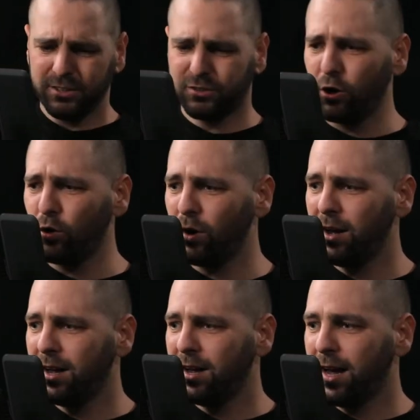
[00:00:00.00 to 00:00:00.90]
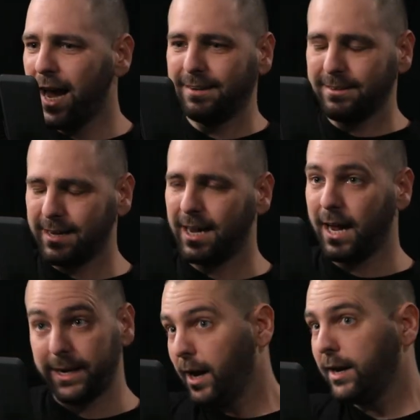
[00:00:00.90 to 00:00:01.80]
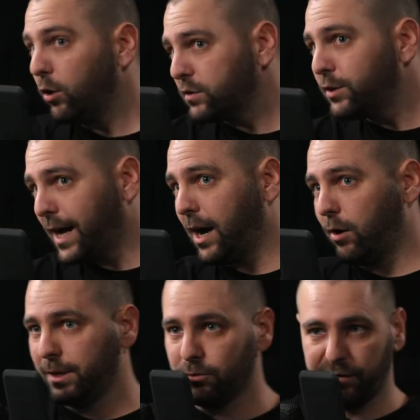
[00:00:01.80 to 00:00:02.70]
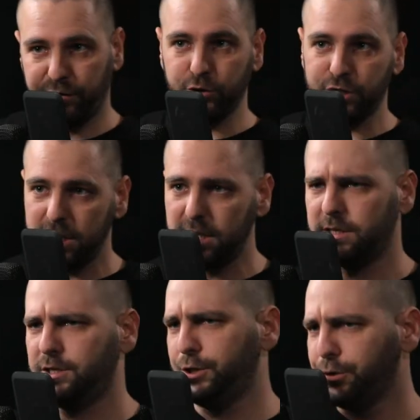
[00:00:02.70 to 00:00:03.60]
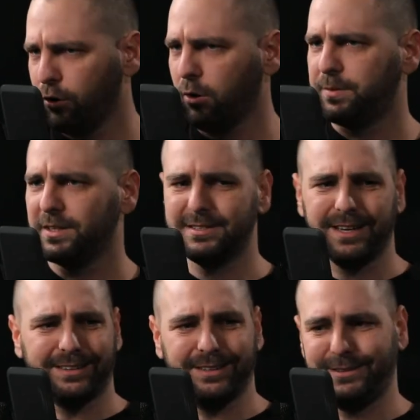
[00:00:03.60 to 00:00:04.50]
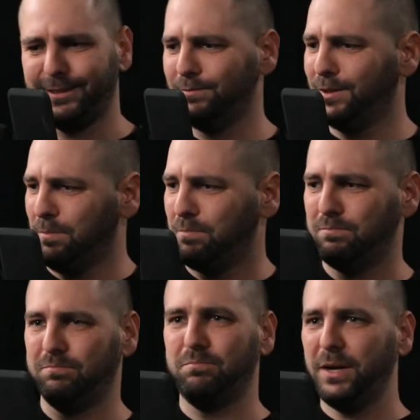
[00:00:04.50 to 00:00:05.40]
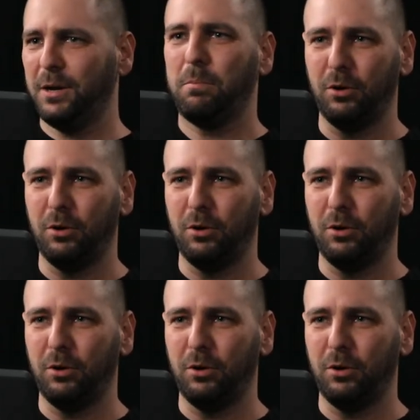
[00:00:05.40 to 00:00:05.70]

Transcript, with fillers: so at the time, and also now, I mean, refugees, Europe, this is like the, the, the big